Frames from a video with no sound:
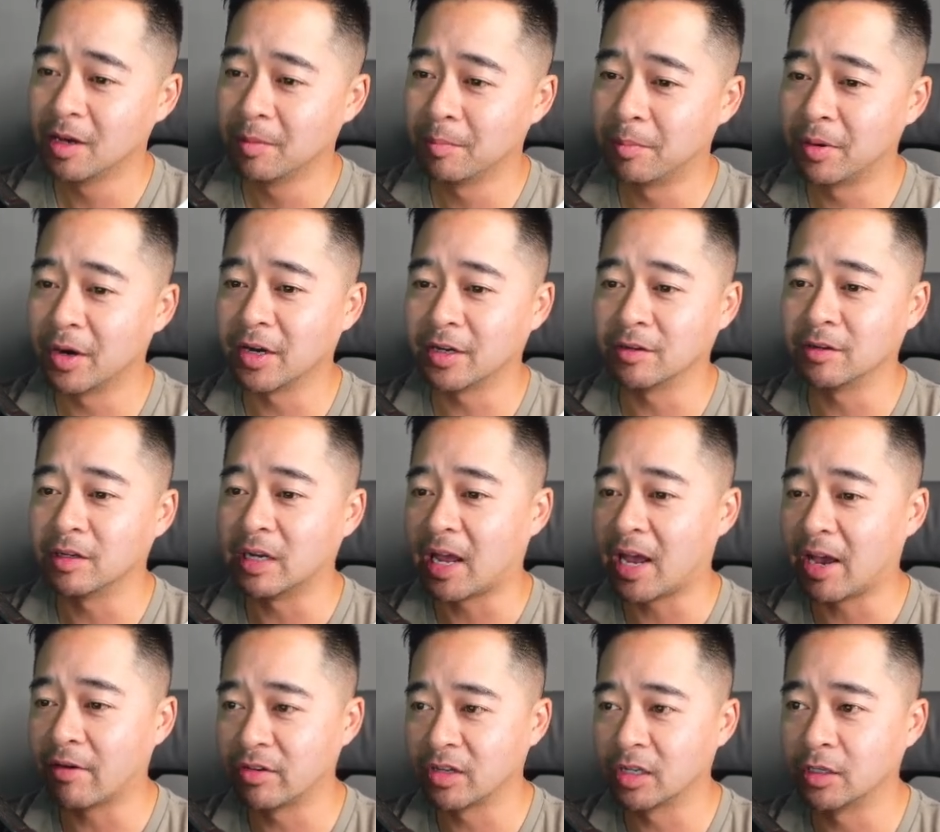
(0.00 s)
But
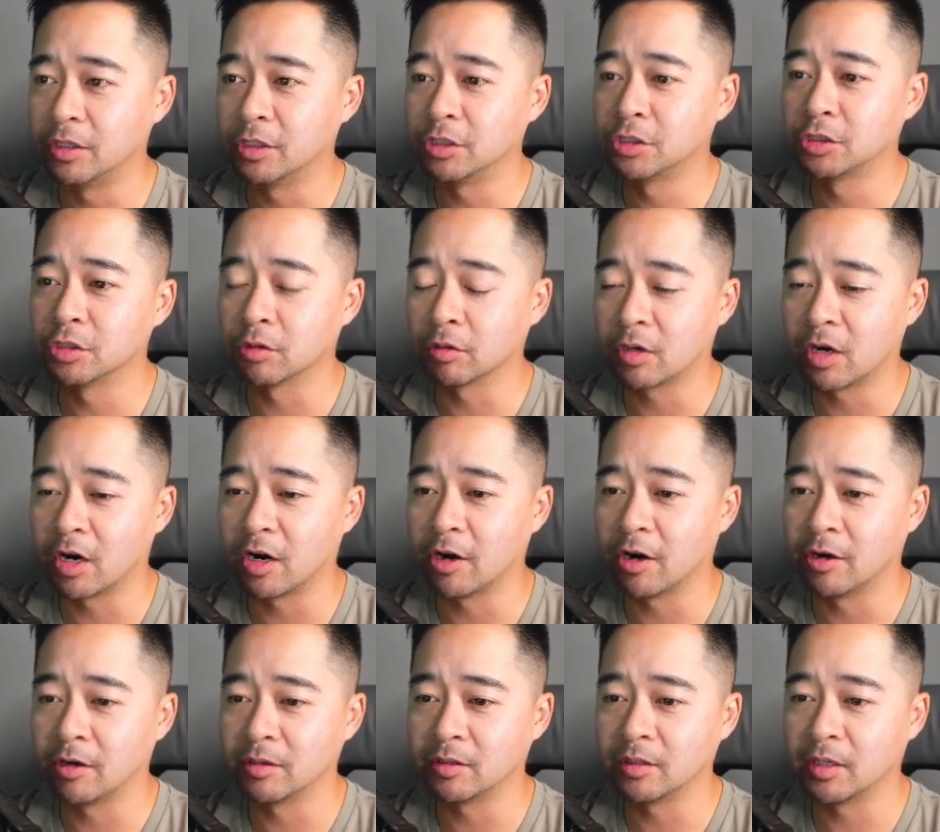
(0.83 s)
having a digital
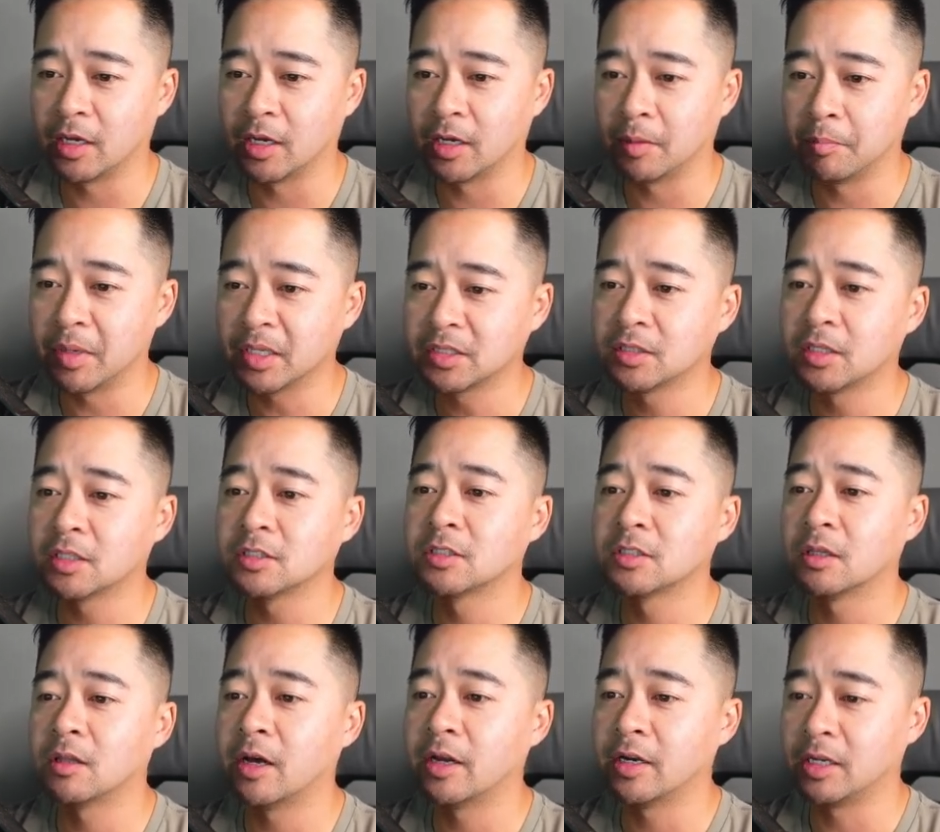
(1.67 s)
card makes things
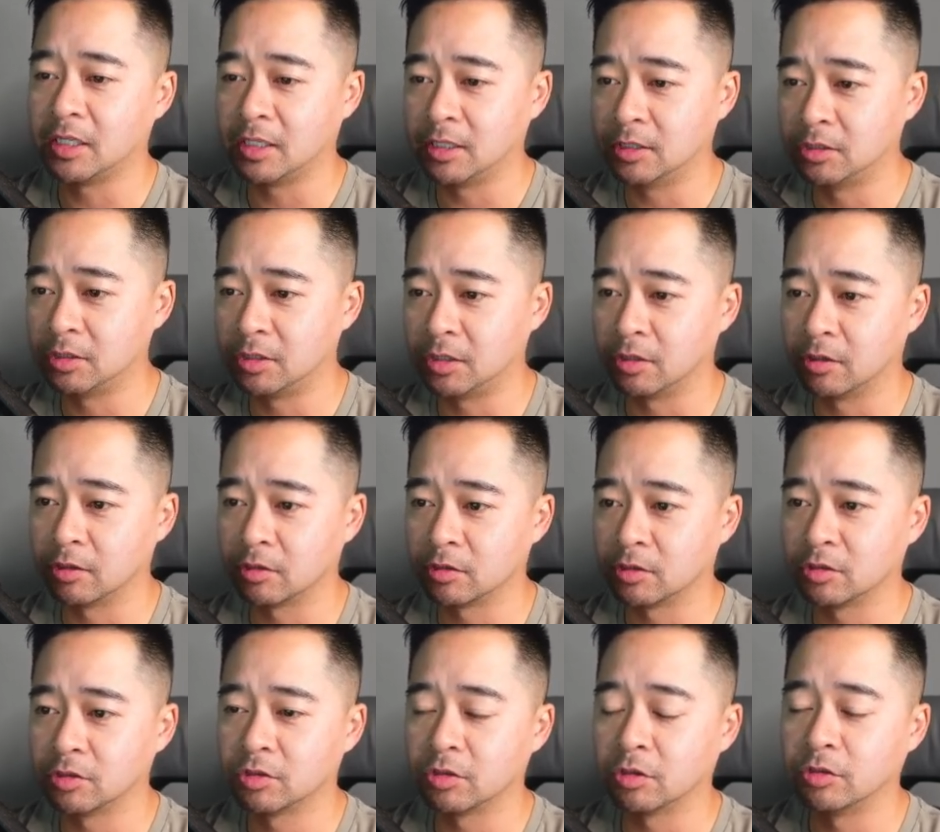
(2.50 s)
a lot easier,
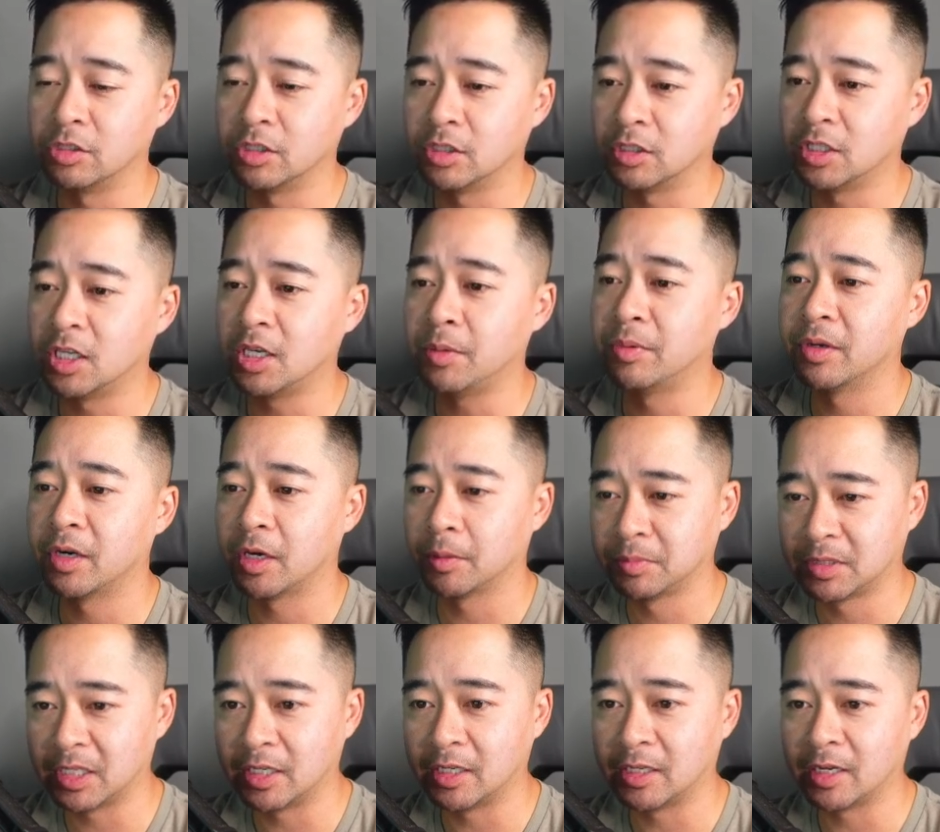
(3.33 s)
so you can keep it
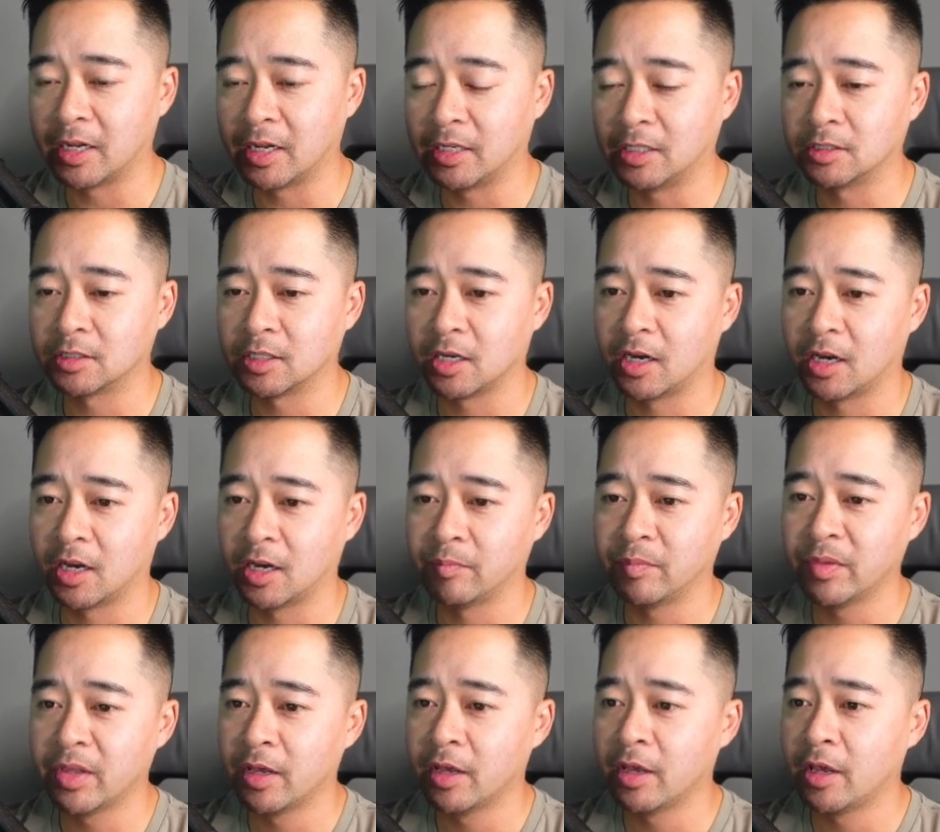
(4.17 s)
updated
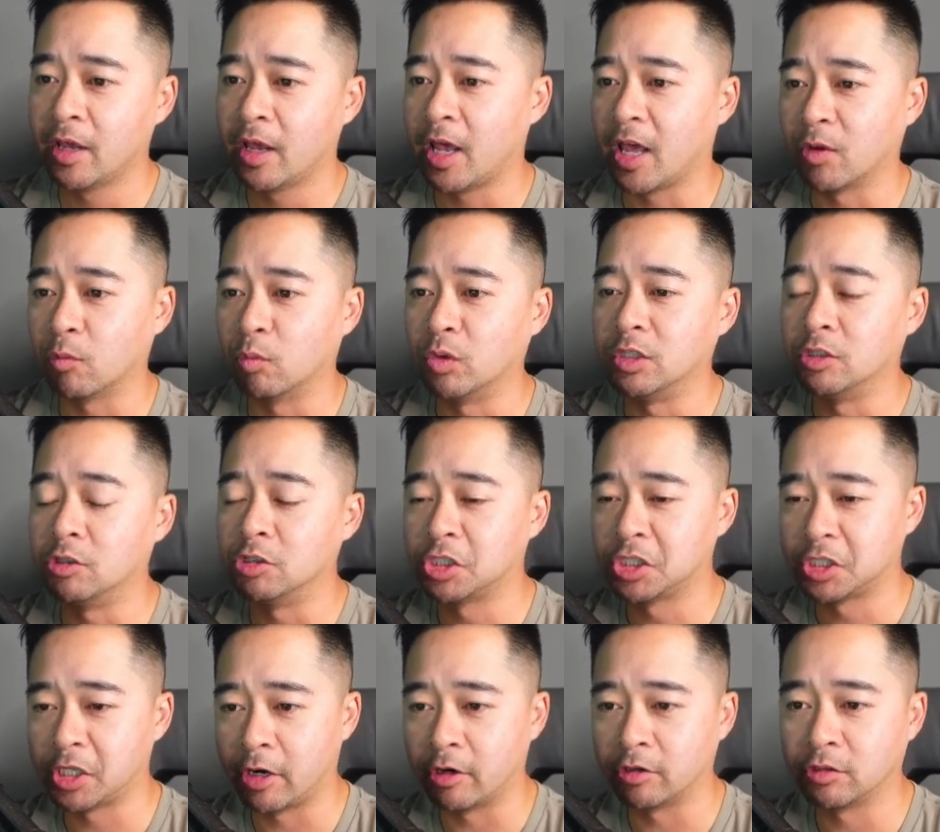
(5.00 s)
anytime, and when you
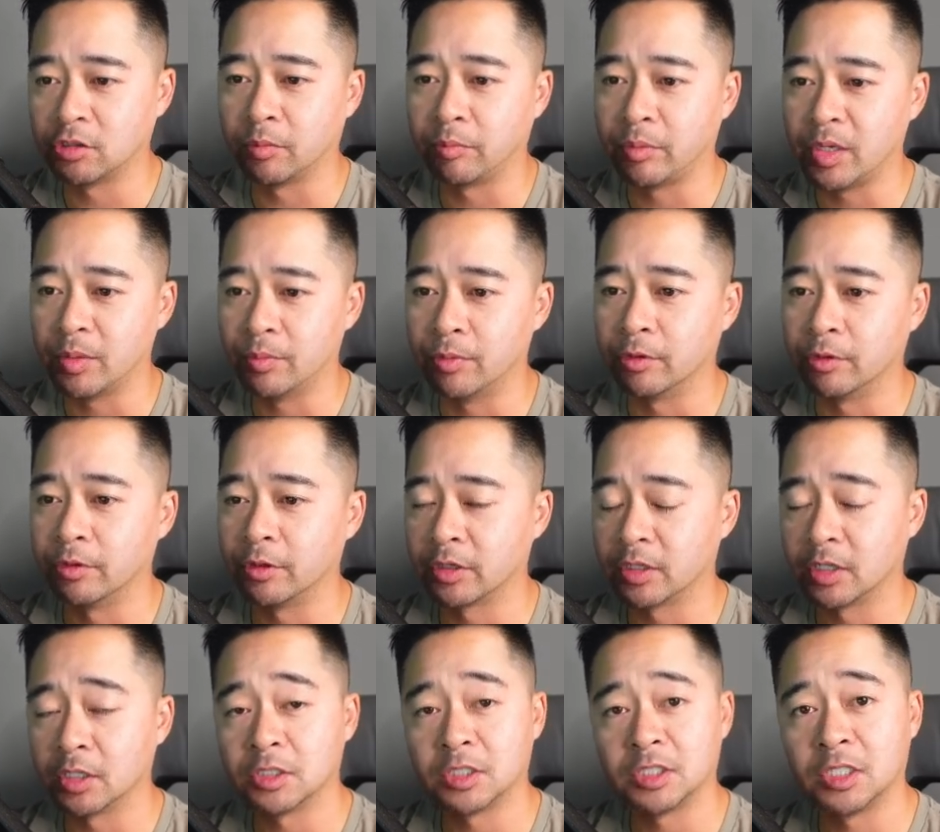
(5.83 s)
share it to people, they're
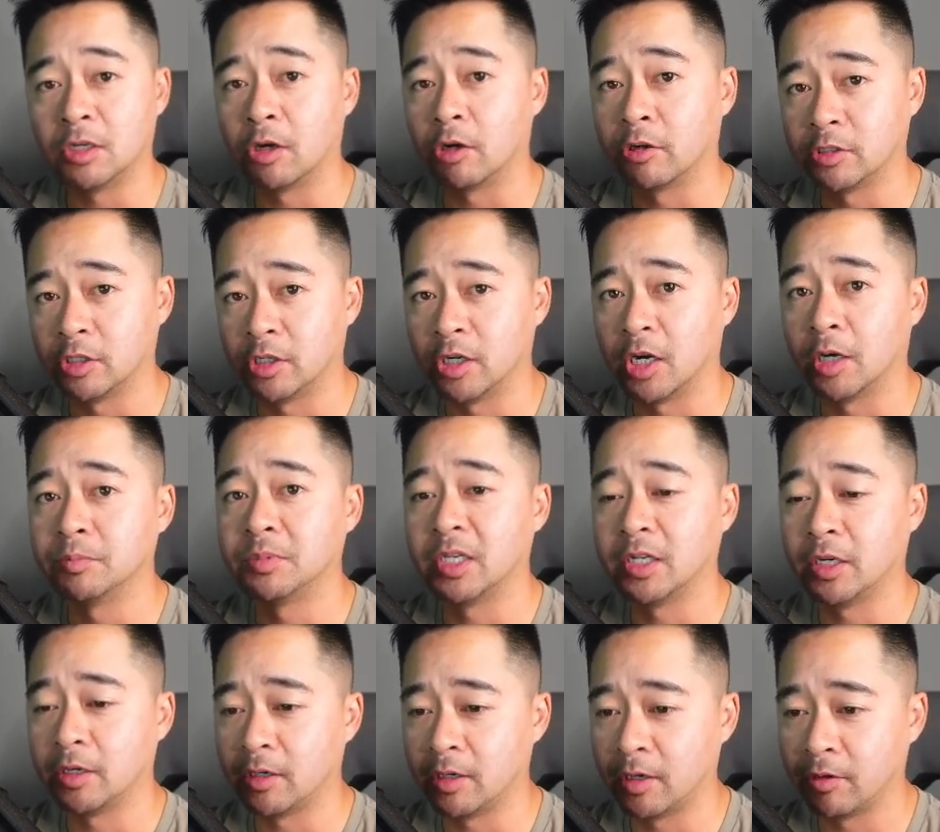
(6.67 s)
going to see all your
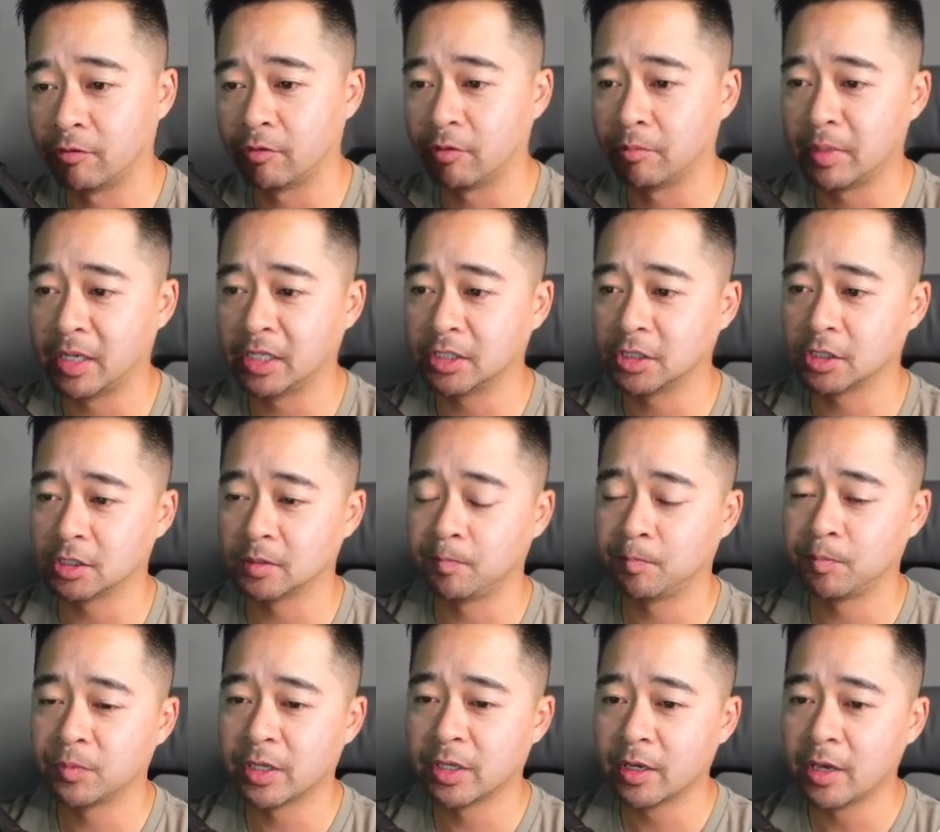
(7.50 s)
updated information.